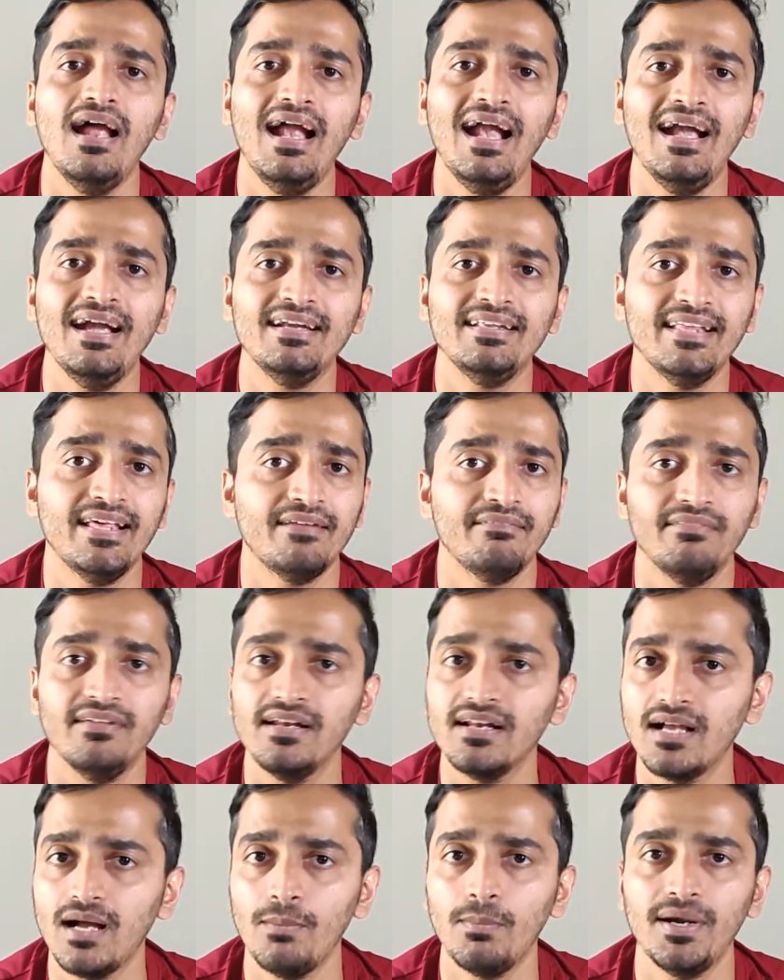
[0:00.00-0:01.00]
and there
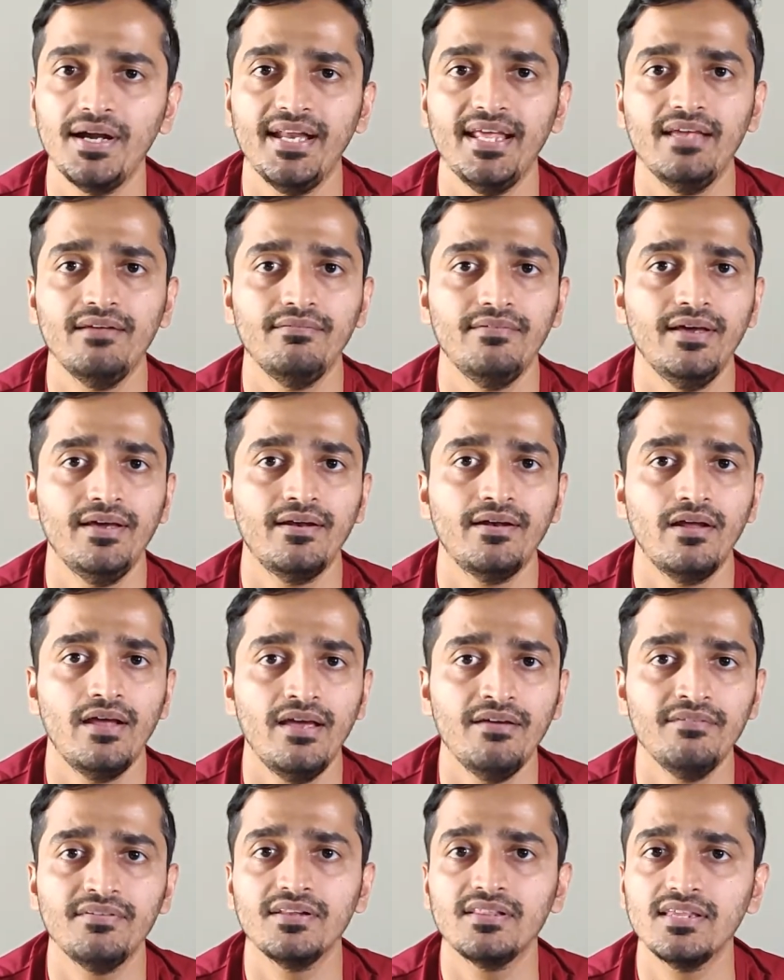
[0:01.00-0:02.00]
will come a day where
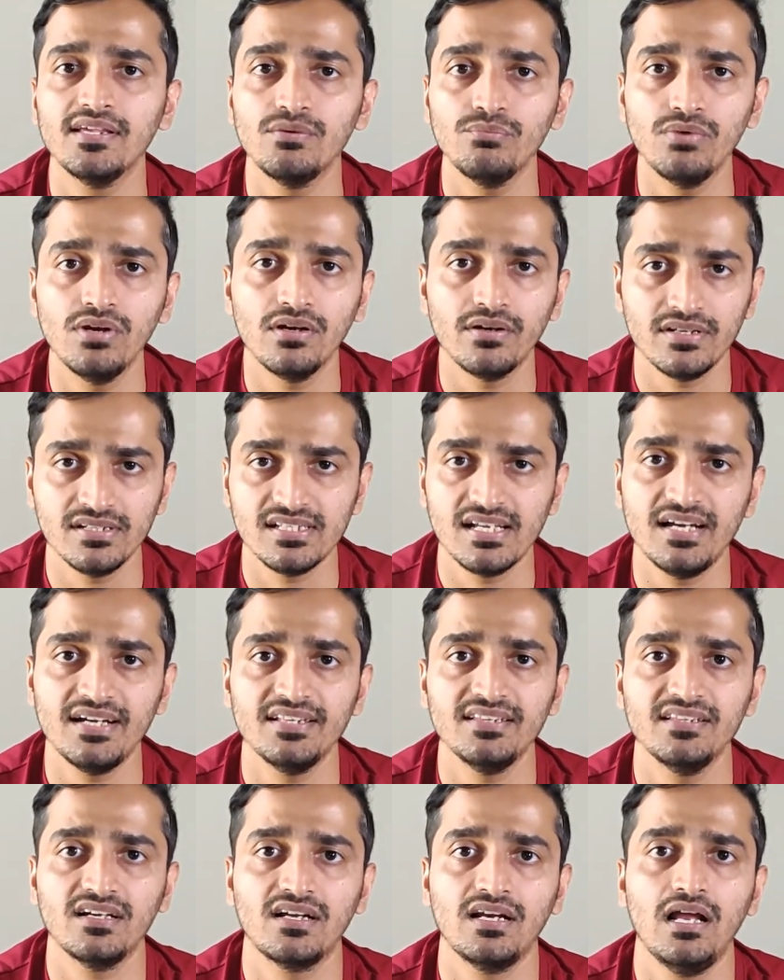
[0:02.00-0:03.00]
everything will reside
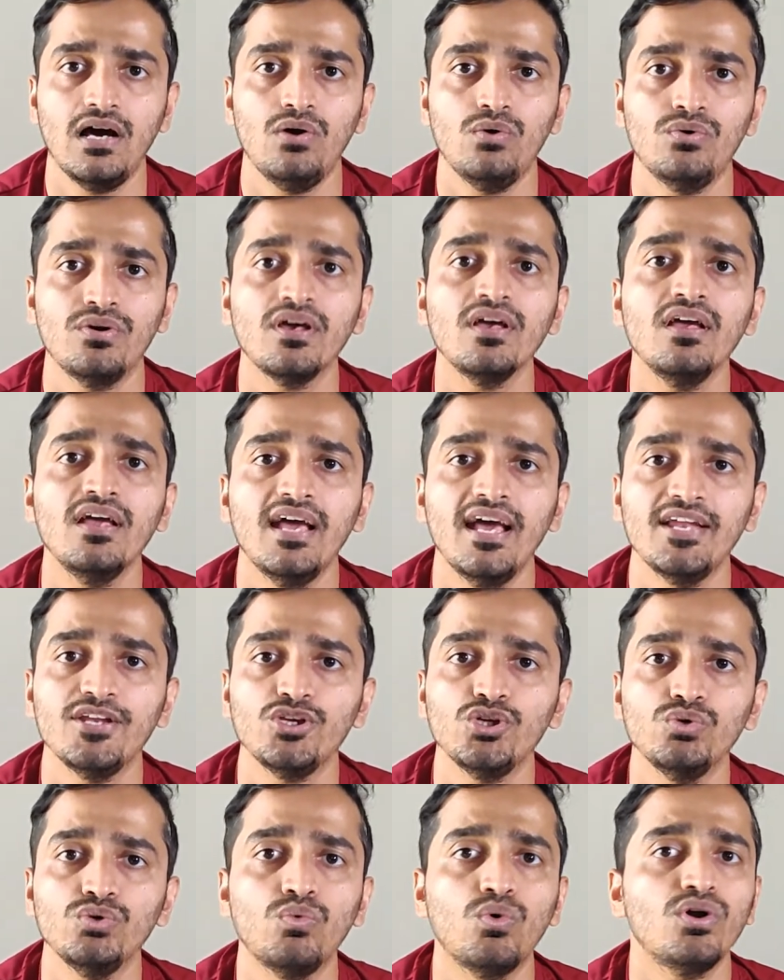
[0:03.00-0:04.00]
in the cloud
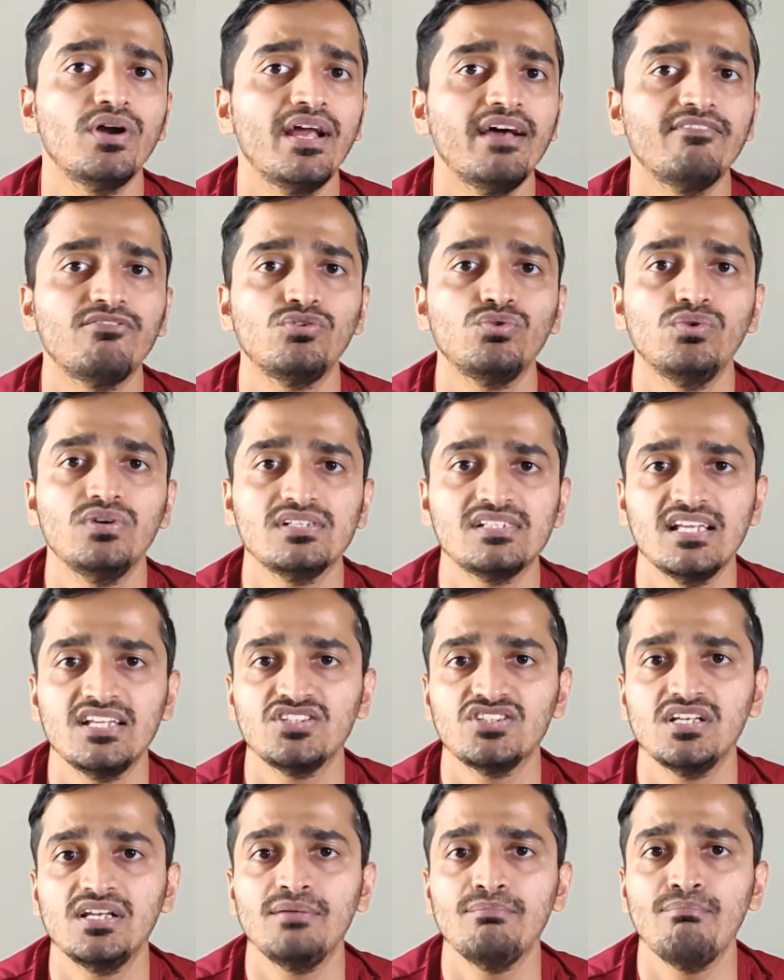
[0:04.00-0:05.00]
and you won't have to
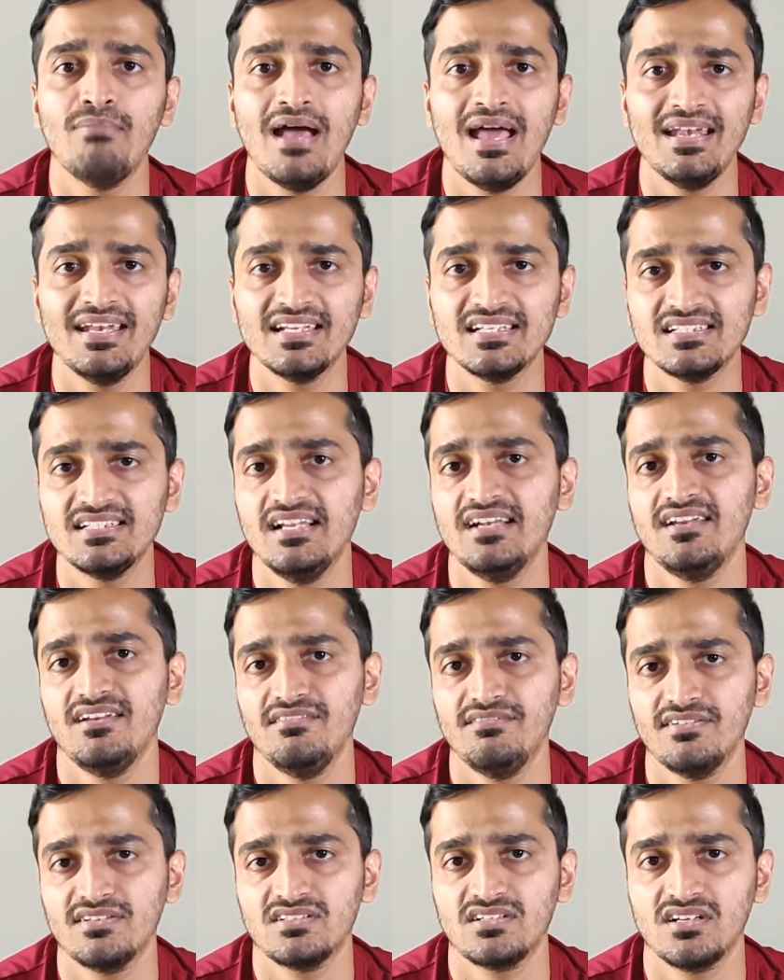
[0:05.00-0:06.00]
essentially manage that
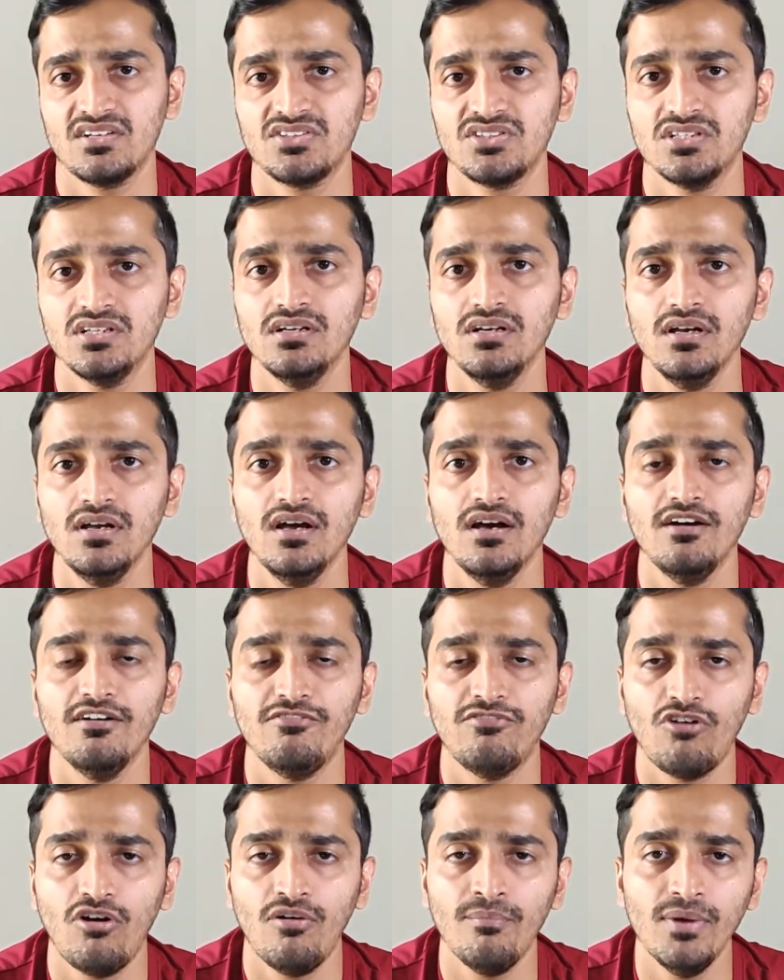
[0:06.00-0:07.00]
infrastructure
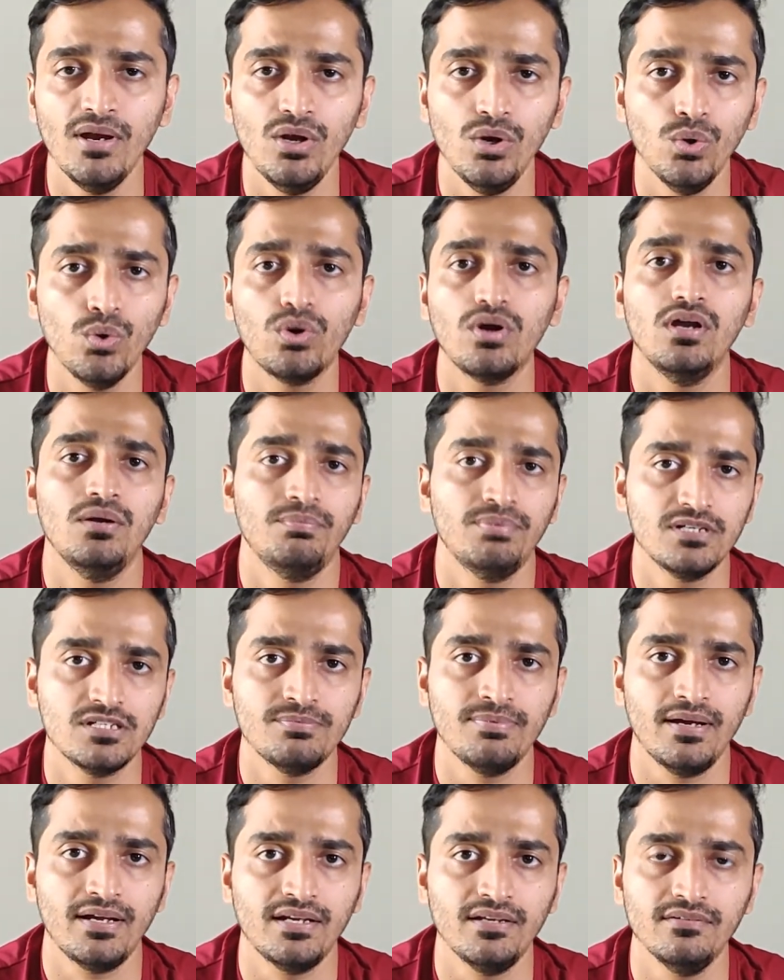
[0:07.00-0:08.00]
from a local
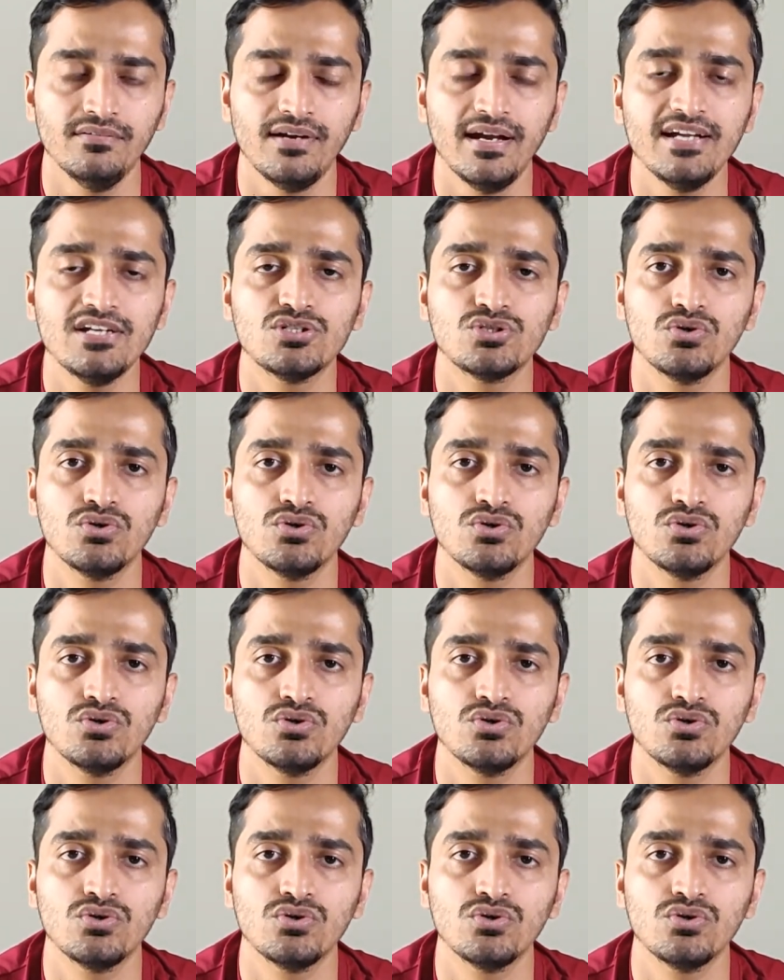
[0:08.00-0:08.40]
perspective, right?